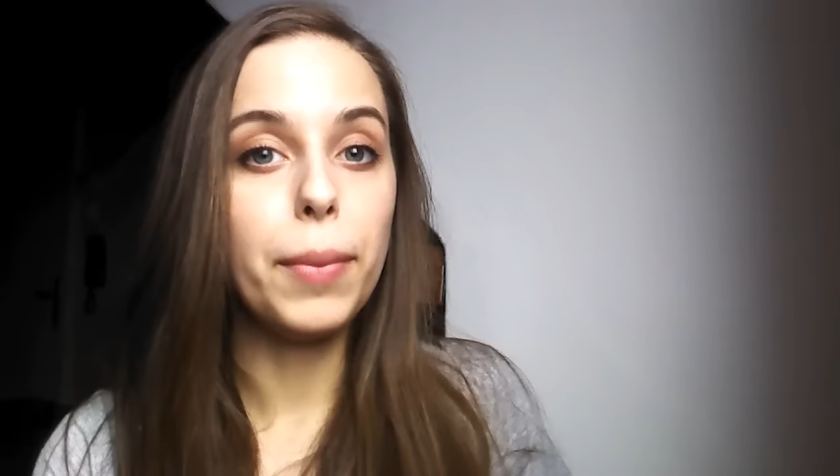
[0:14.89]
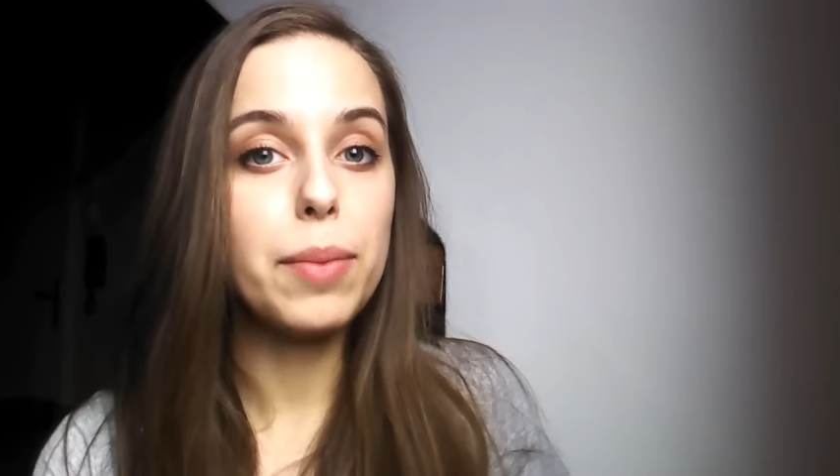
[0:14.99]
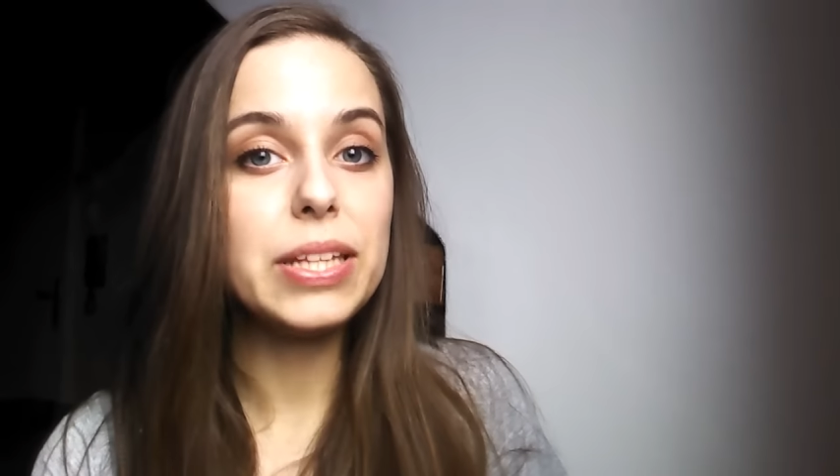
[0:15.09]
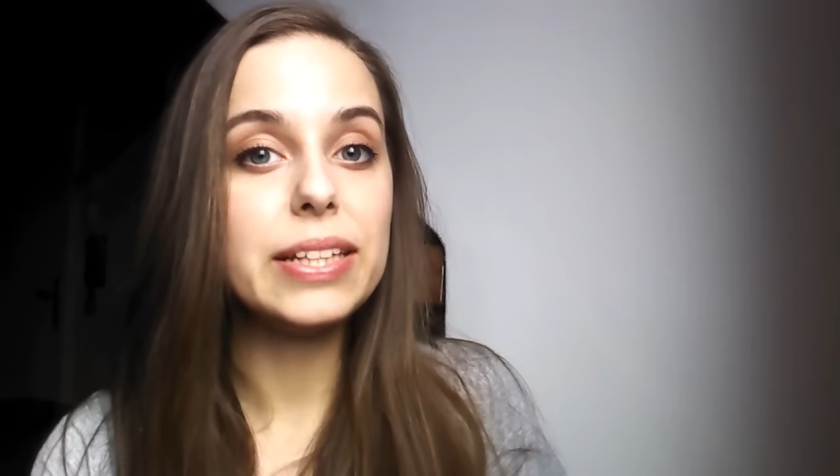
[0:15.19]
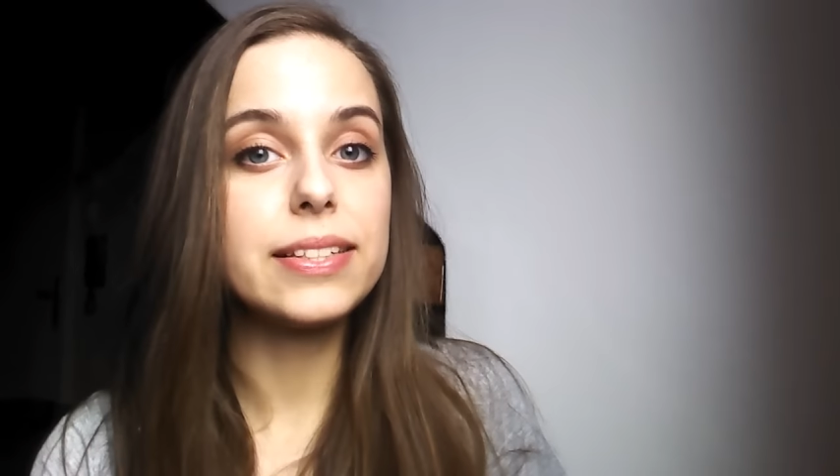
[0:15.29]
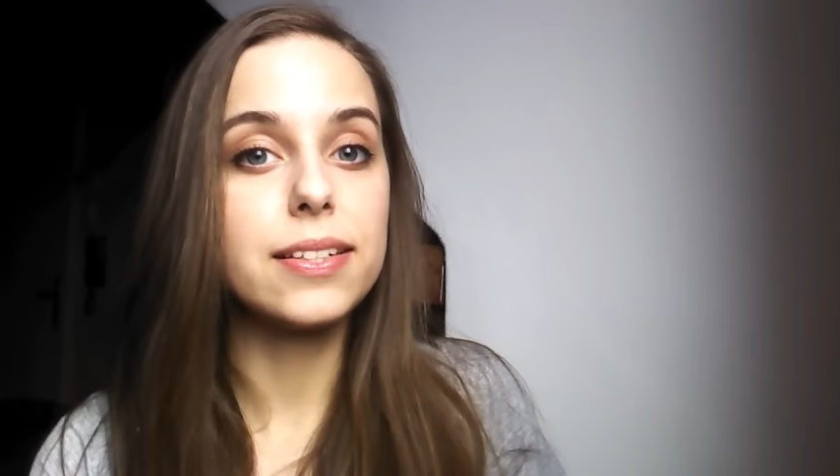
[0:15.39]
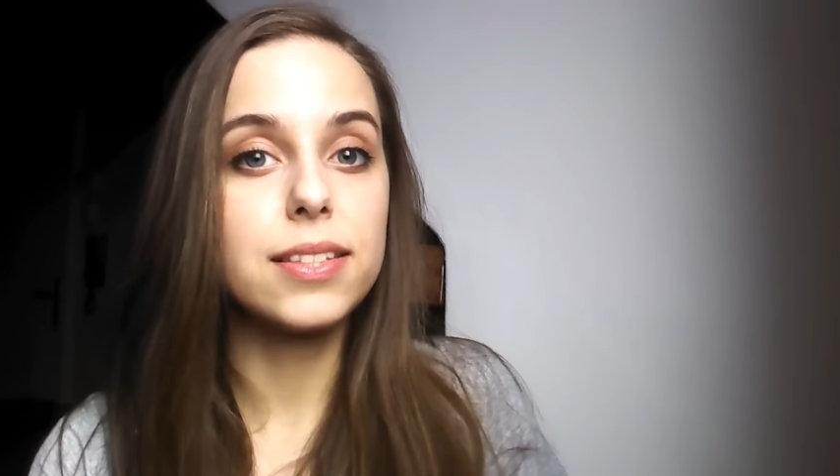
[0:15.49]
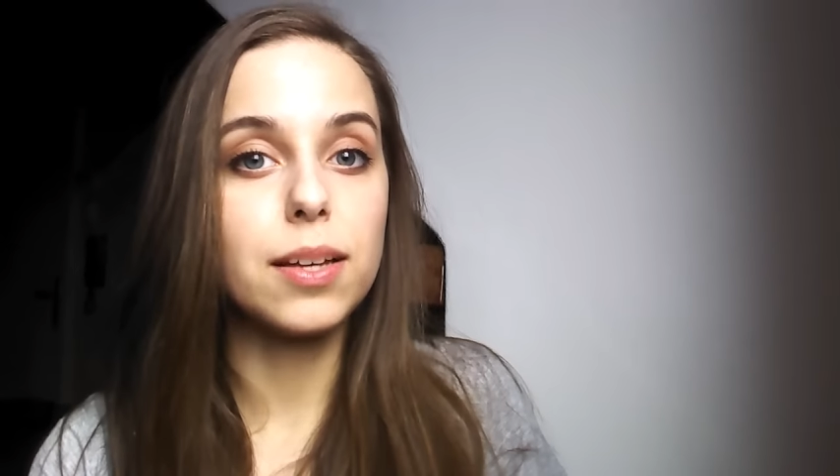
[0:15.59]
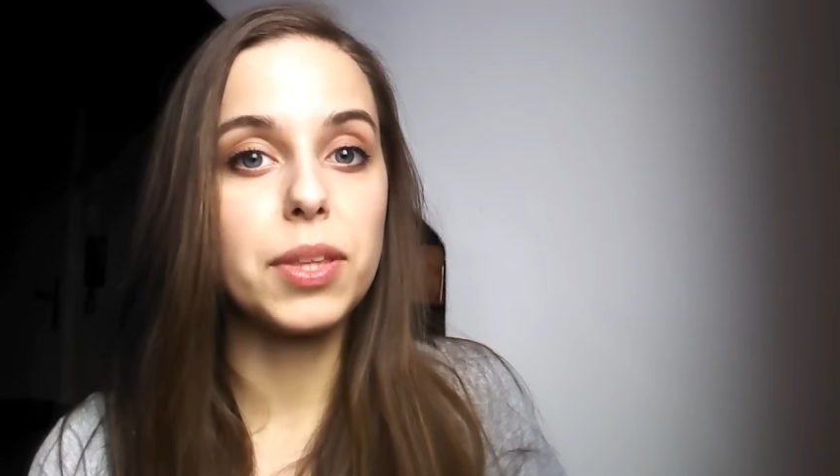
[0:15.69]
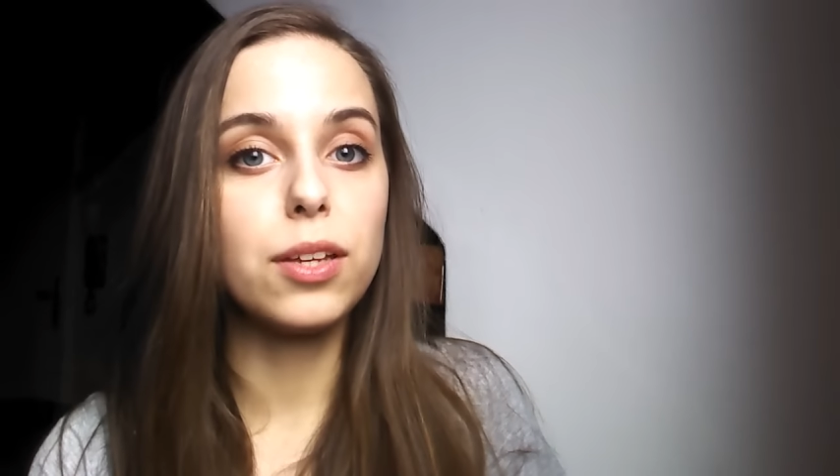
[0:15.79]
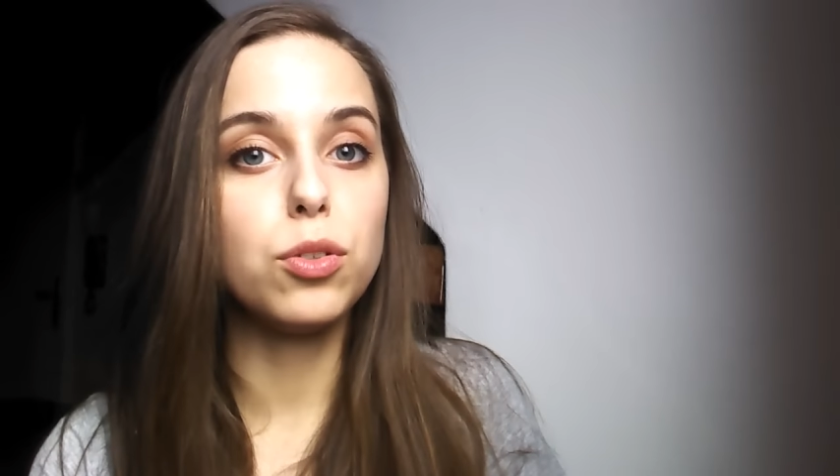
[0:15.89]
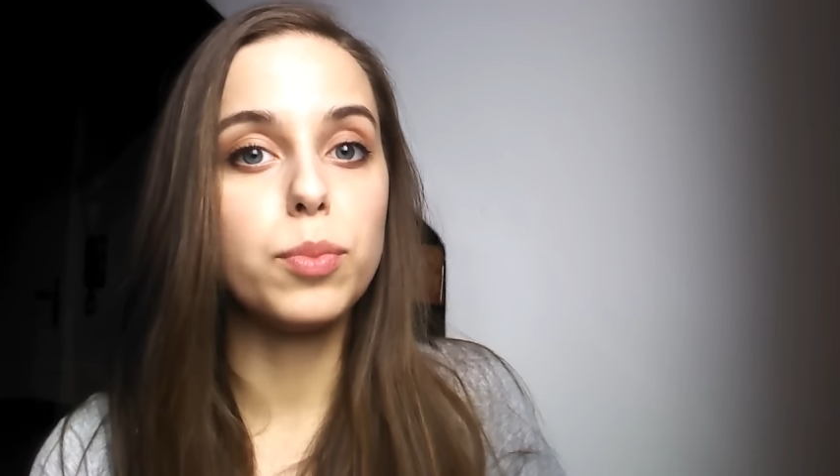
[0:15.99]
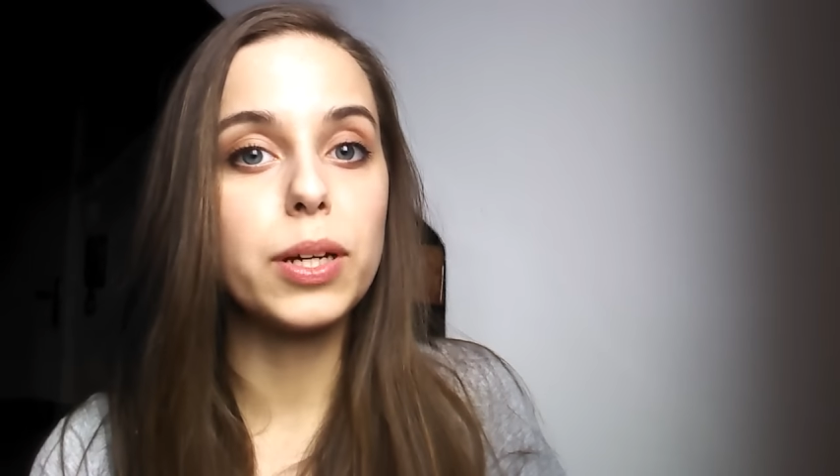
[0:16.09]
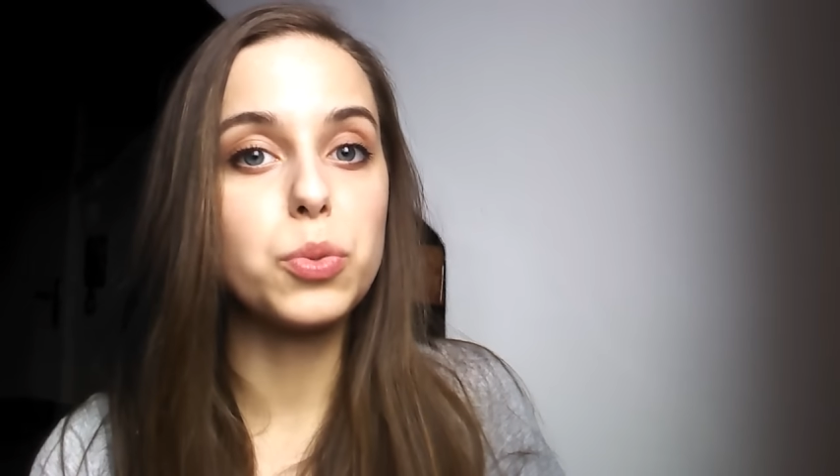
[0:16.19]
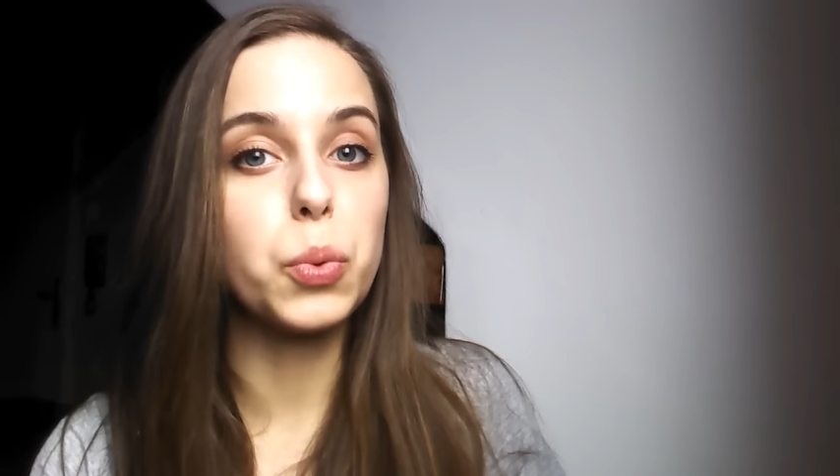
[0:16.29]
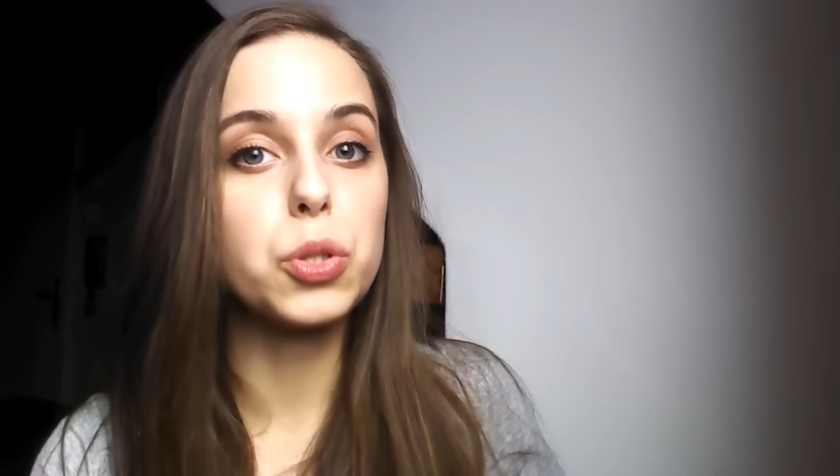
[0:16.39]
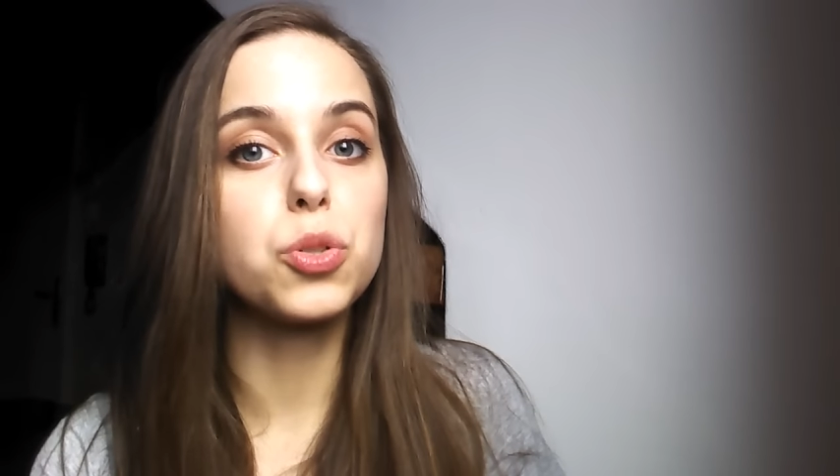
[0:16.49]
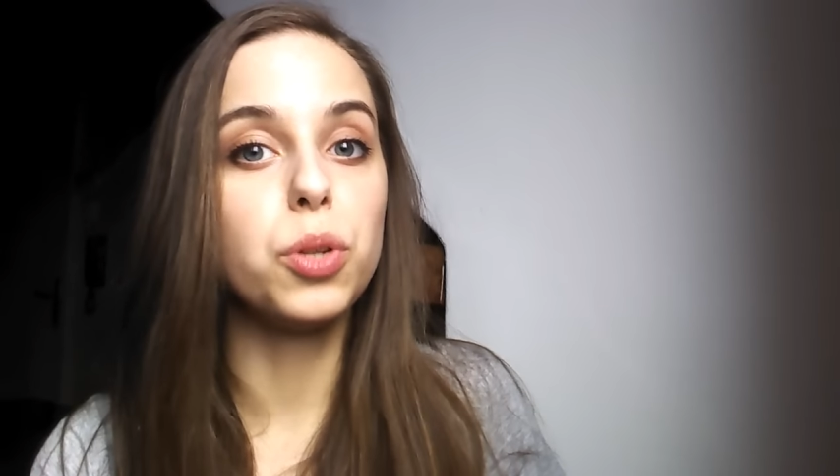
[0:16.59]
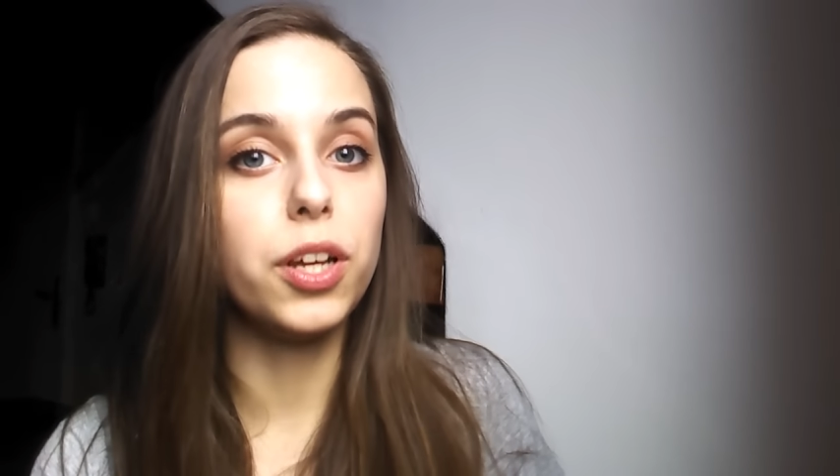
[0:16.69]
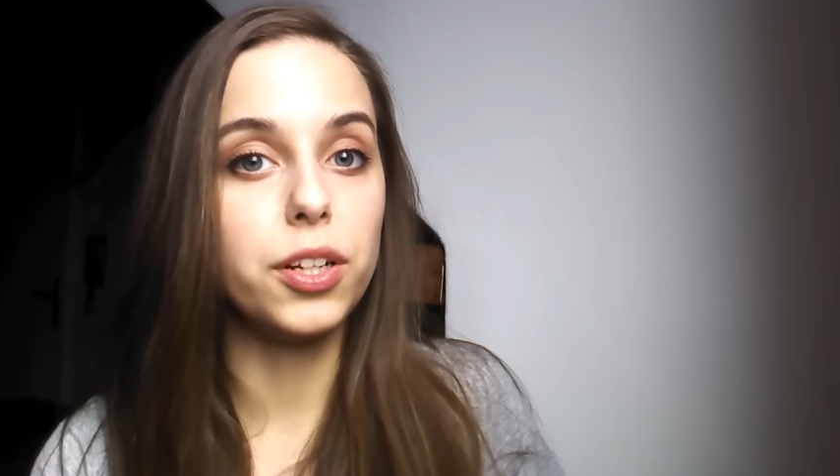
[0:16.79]
maybe this is something you might
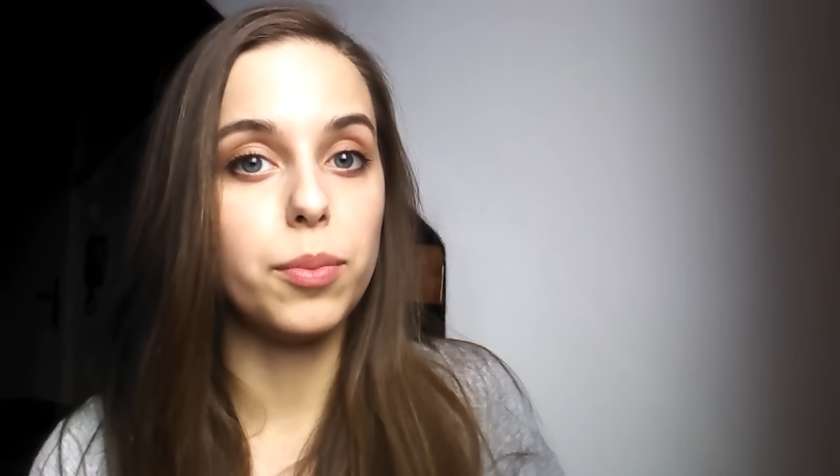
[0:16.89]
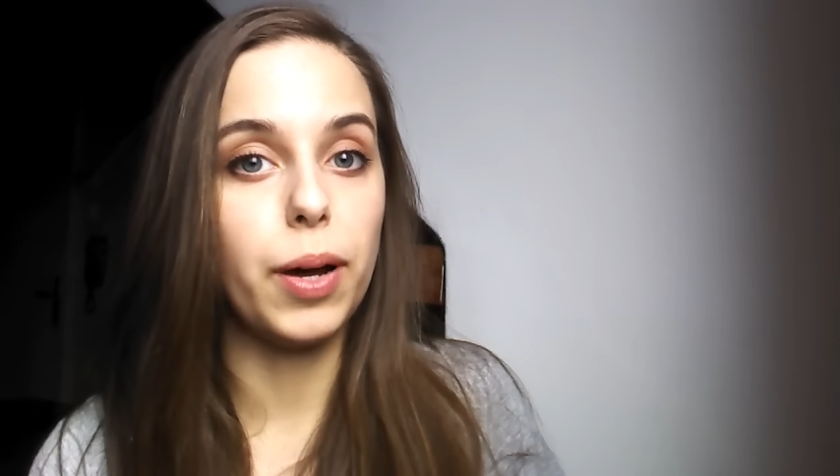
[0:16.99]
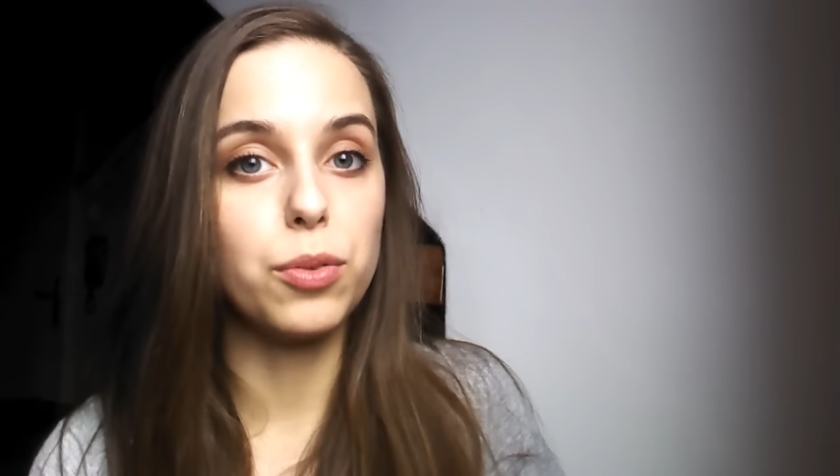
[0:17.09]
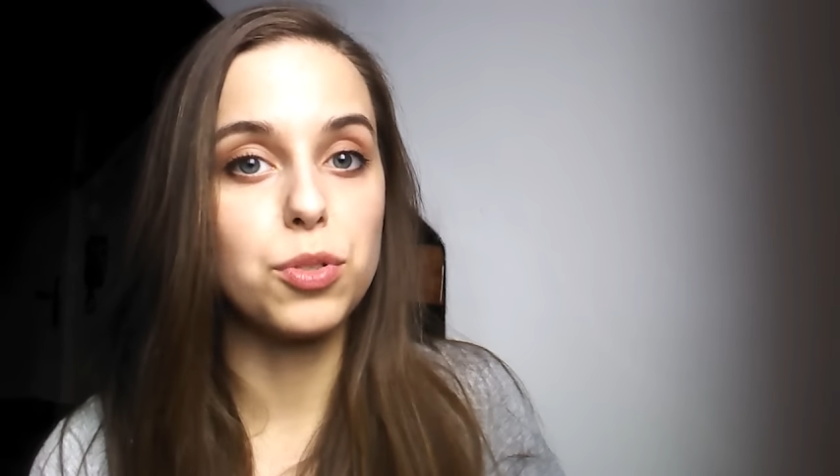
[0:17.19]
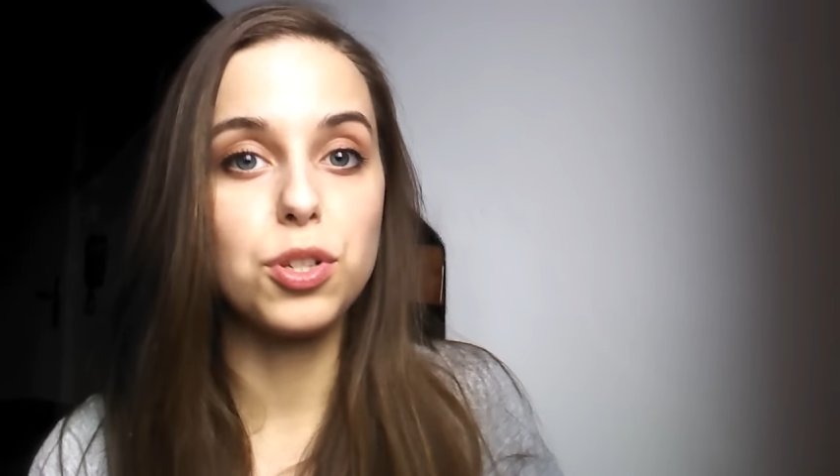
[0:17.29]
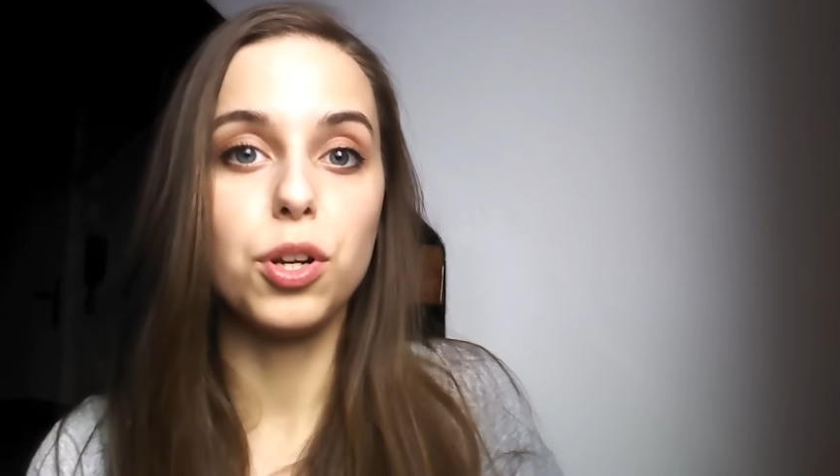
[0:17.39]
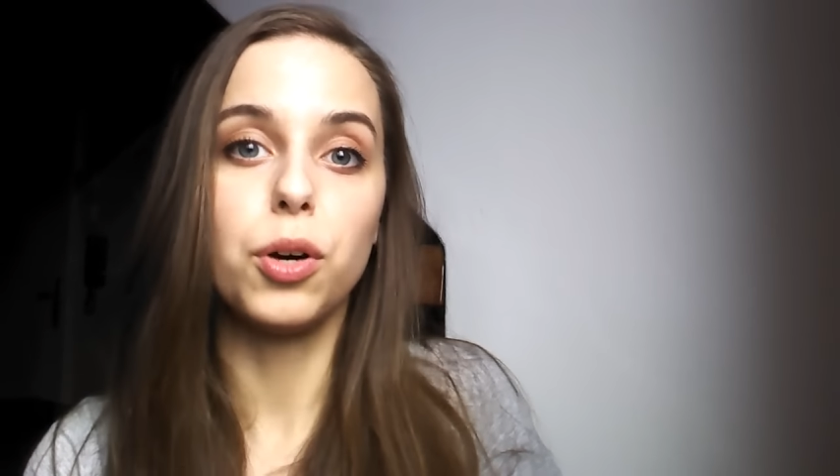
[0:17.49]
want to learn about.